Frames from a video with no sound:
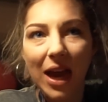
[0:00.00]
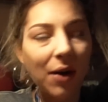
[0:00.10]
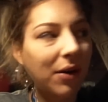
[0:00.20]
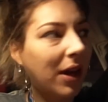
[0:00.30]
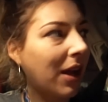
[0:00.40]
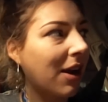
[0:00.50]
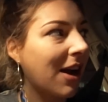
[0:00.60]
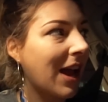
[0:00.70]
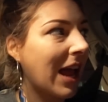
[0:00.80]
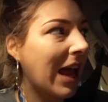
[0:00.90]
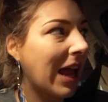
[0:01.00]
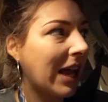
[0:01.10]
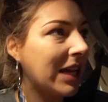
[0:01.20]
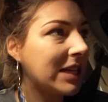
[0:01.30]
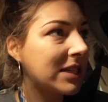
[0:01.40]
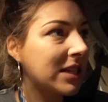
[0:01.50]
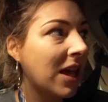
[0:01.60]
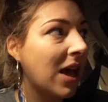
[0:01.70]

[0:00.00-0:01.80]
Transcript: out here and